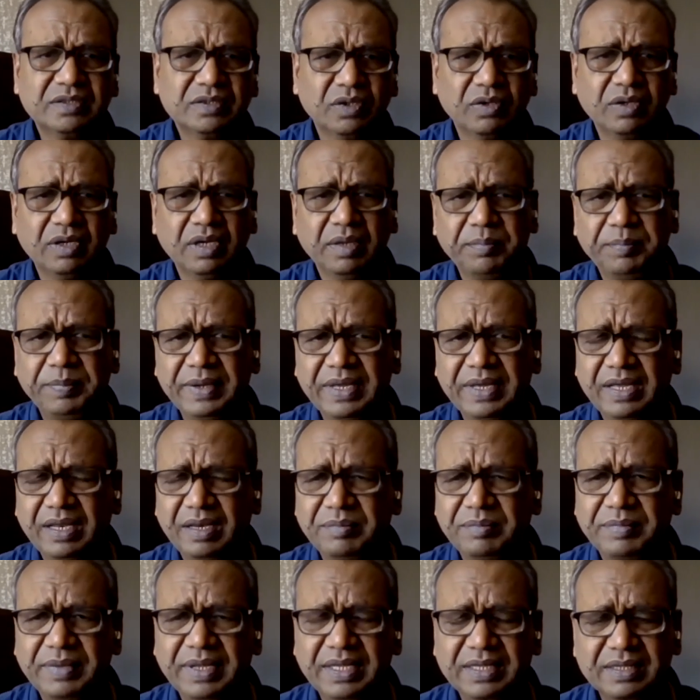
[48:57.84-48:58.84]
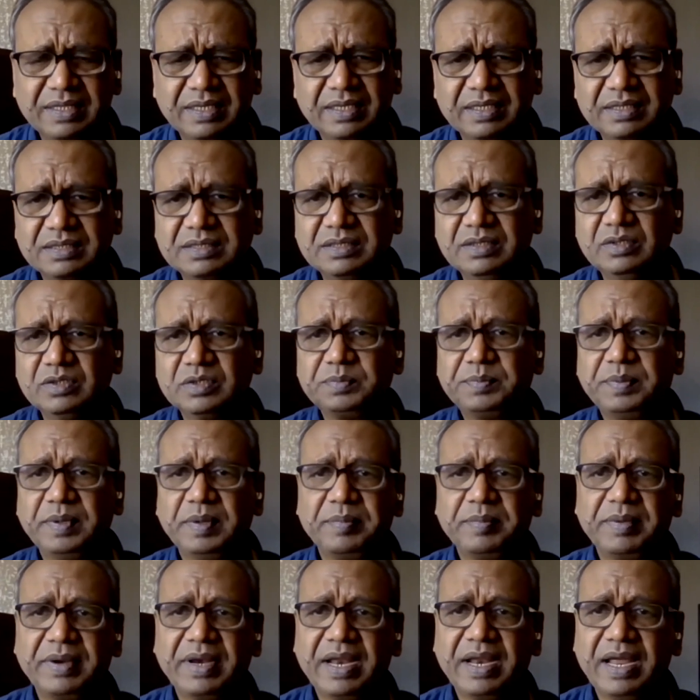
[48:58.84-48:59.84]
So typical methods,
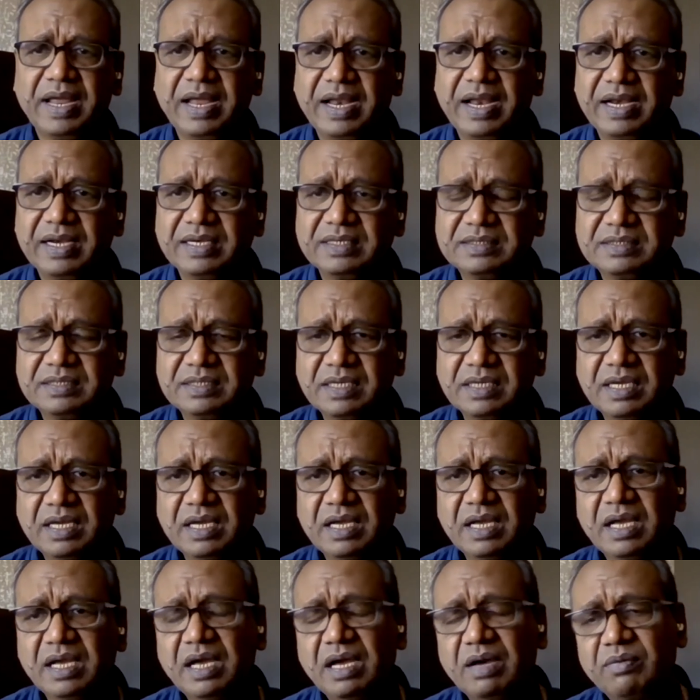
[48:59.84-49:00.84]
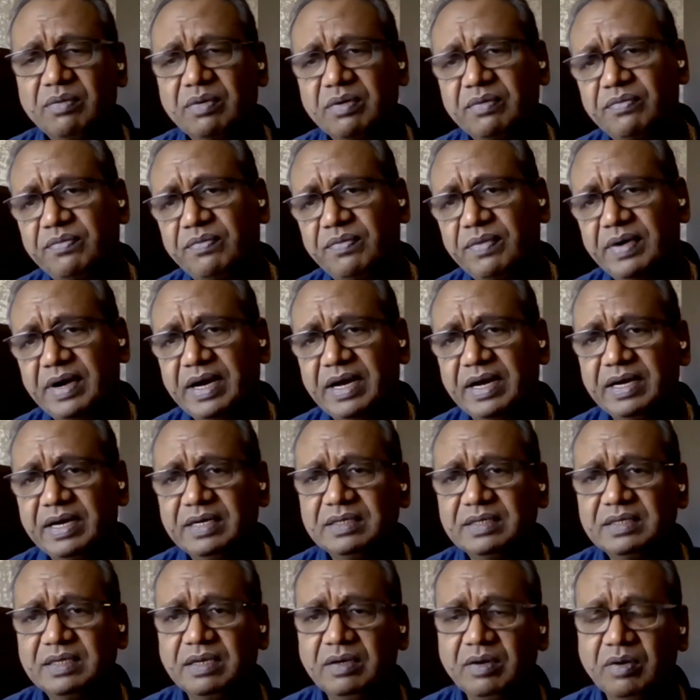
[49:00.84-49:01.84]
newspaper ads, our
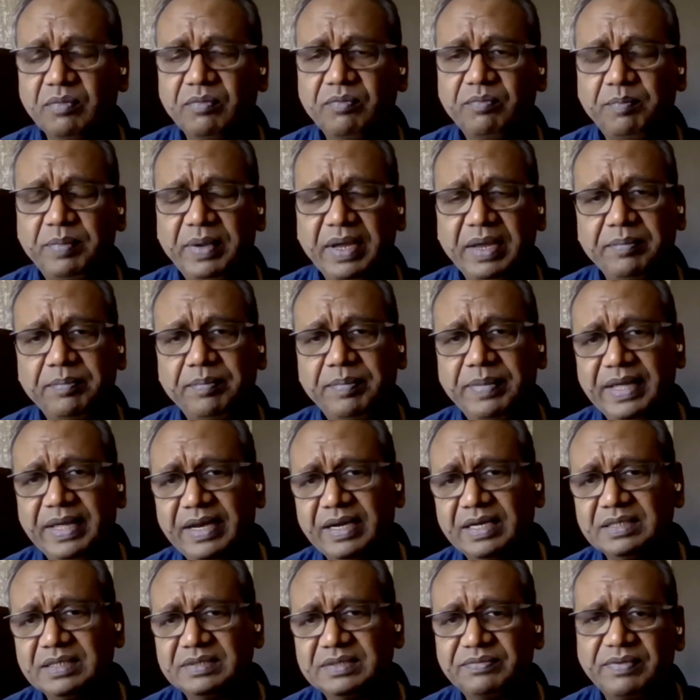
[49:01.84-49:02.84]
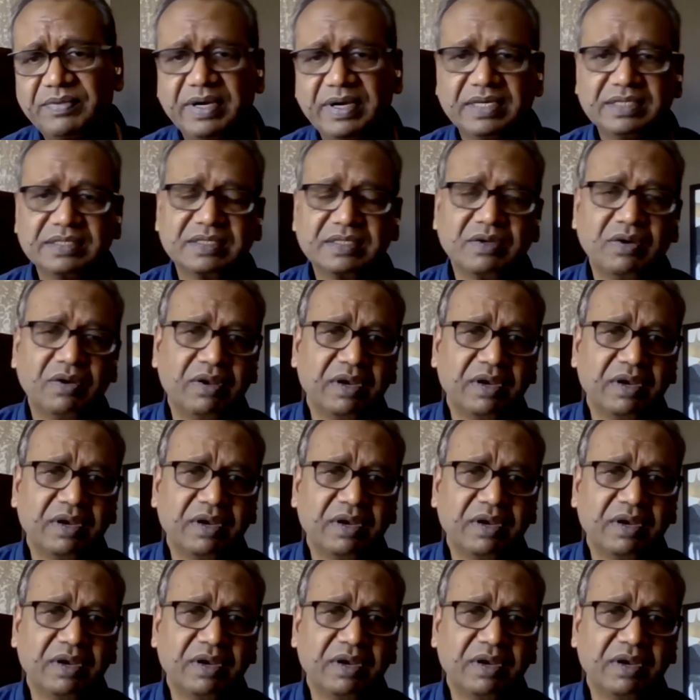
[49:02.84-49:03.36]
friend, no parents, friends